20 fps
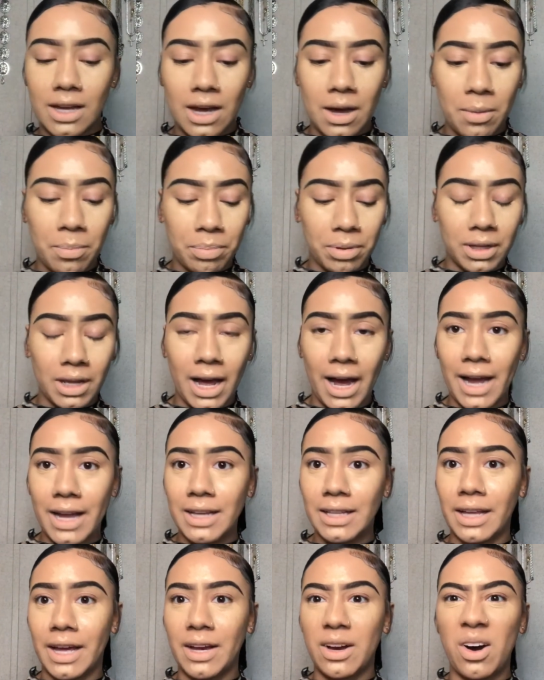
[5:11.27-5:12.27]
apply
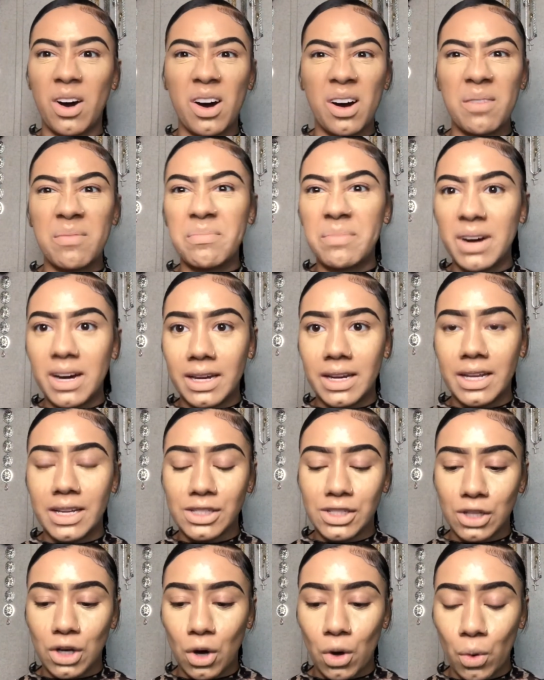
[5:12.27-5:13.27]
like all muddy,
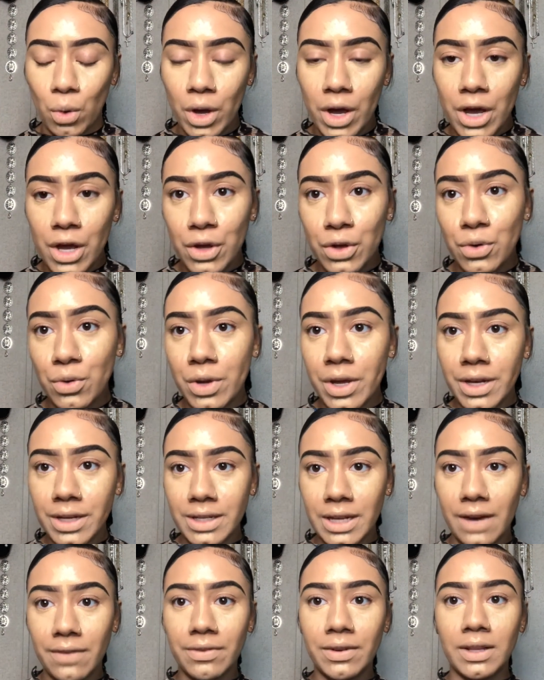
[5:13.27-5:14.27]
so you can
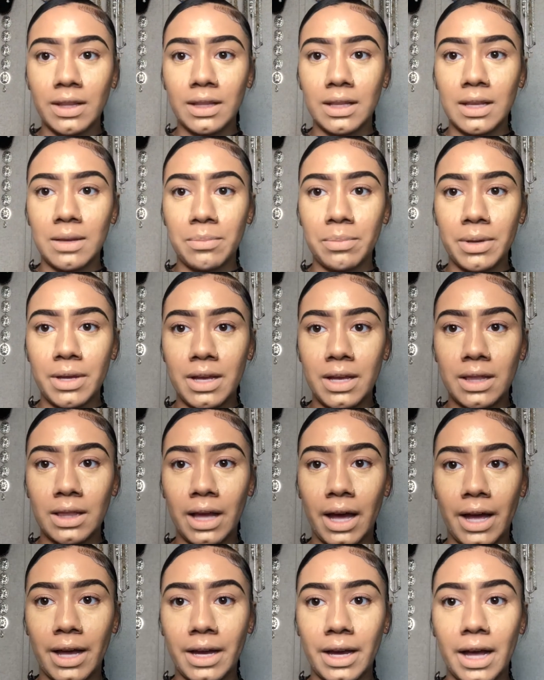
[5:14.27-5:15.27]
definitely be
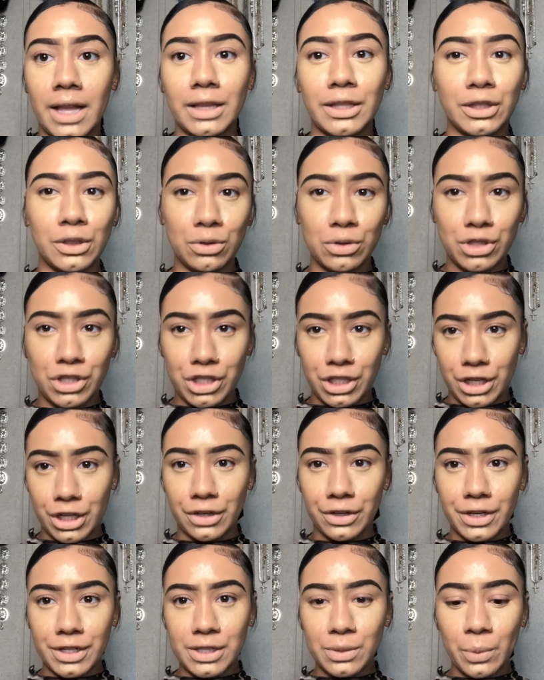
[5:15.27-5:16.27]
like a little
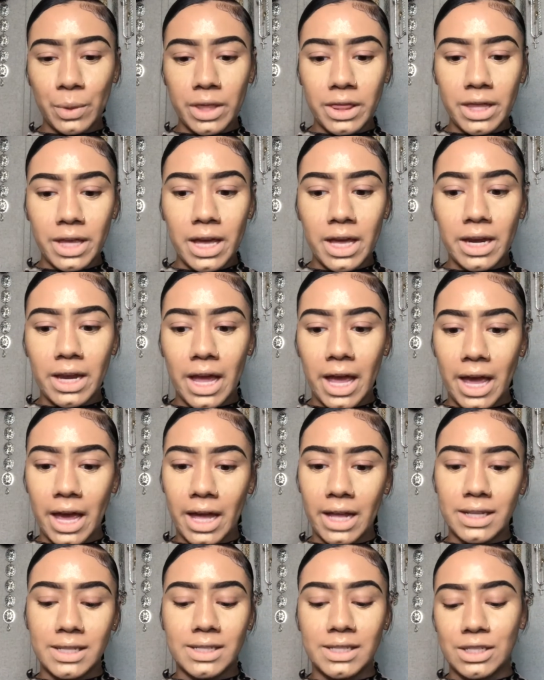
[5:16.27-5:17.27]
generous with it
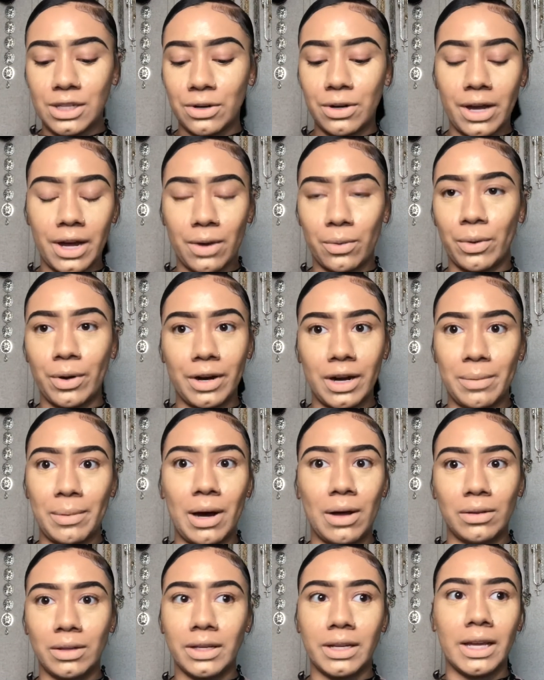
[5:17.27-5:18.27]
and still not worry
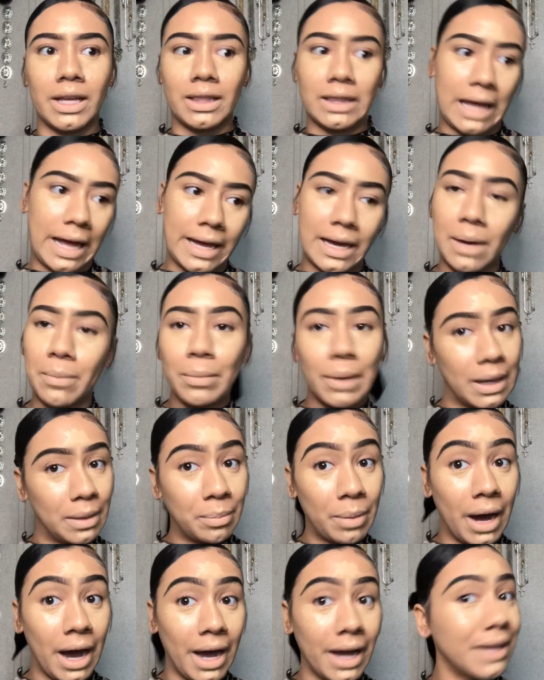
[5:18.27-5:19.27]
about looking like a mud
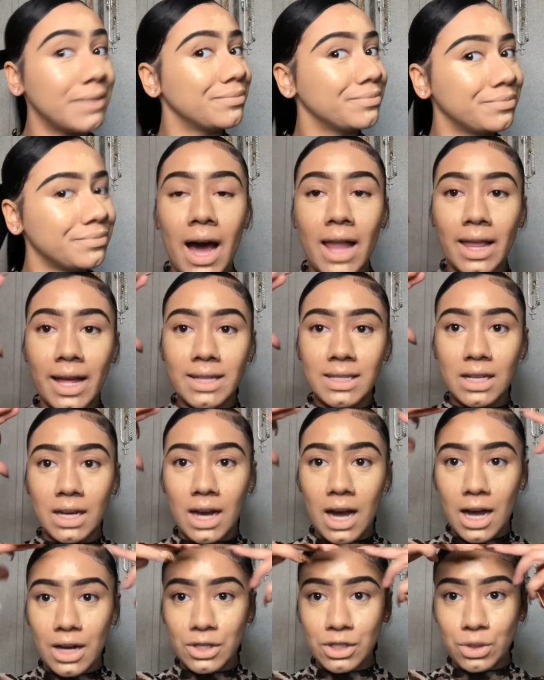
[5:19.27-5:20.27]
pie. I like to
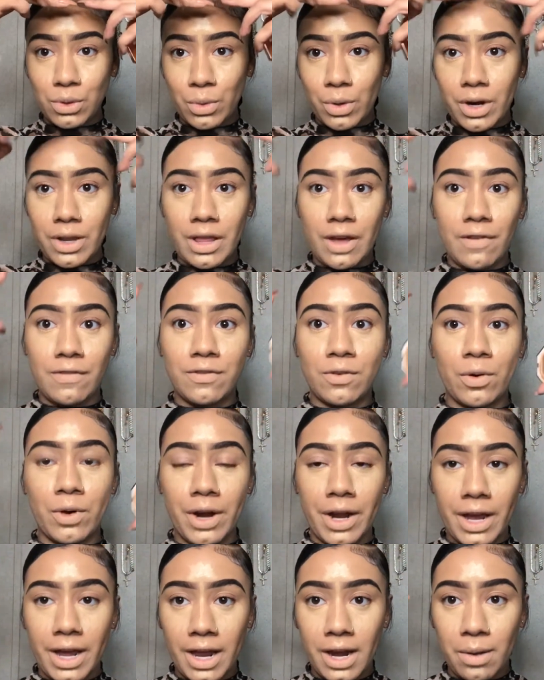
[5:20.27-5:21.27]
contour that
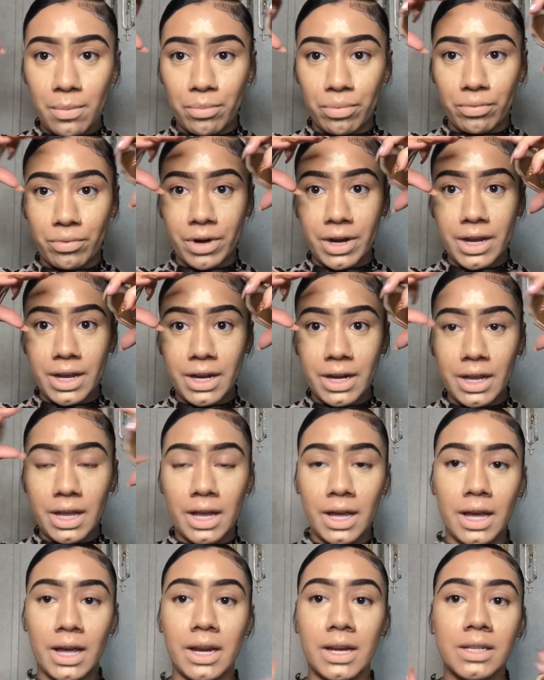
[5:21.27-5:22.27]
forehead, bring it
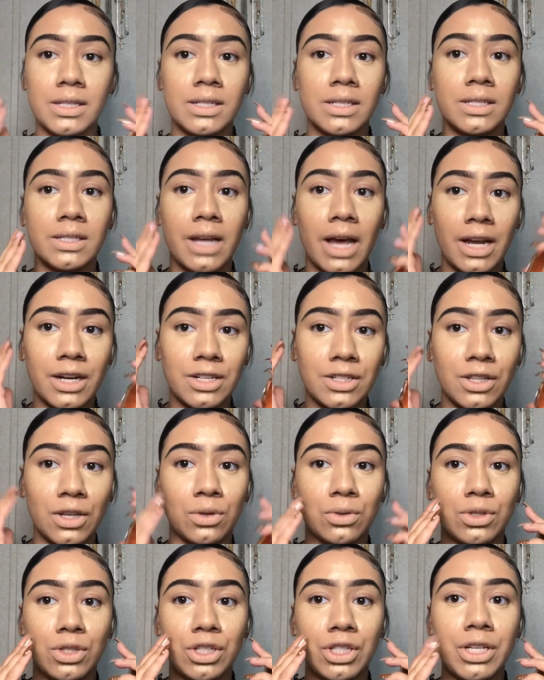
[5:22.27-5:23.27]
in, snatch
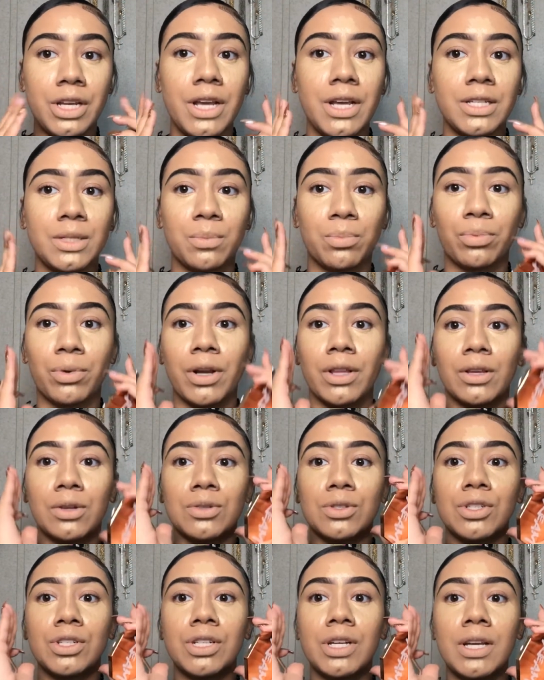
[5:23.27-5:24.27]
those cheeks, bring those
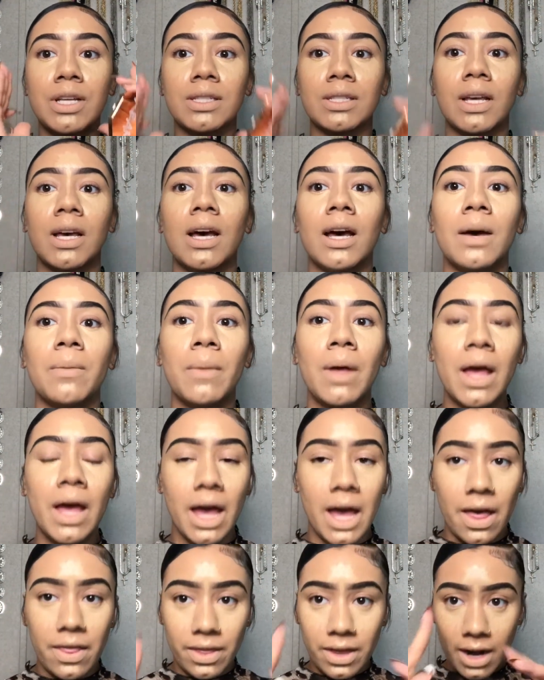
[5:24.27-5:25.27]
cheeks up,
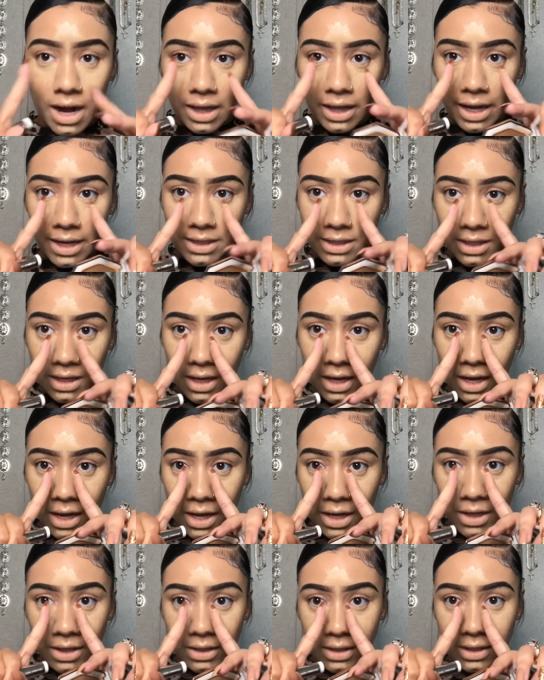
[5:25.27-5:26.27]
and then I like to
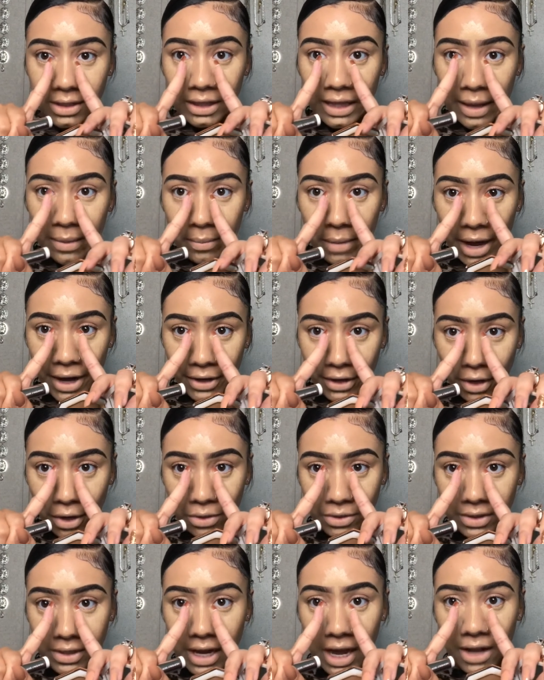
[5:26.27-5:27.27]
slim my
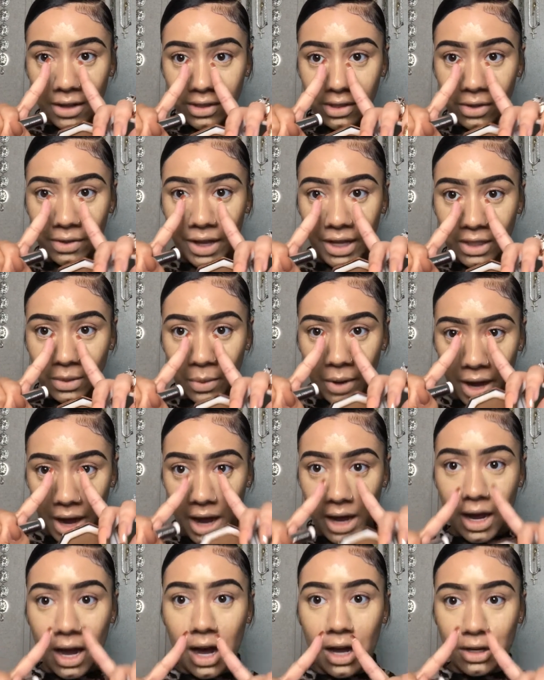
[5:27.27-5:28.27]
nose down, so that's why I
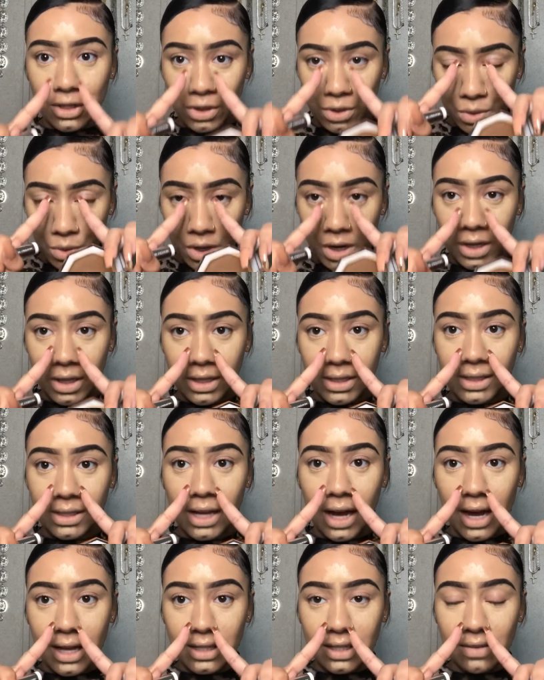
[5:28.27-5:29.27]
contour the
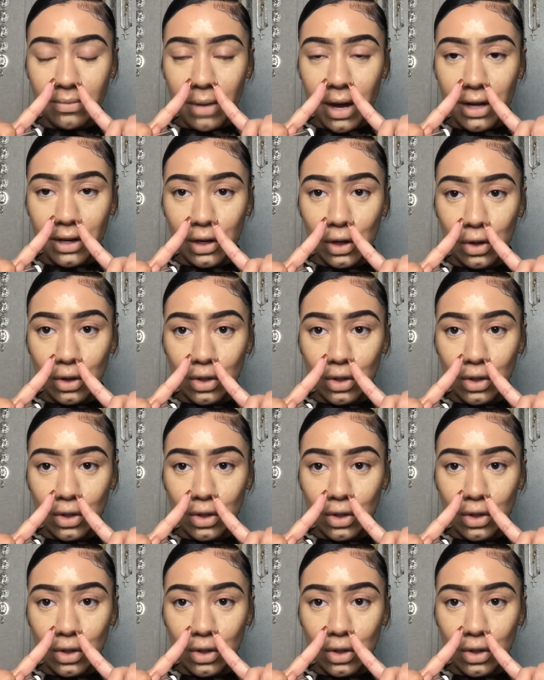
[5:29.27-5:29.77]
sides of my nose.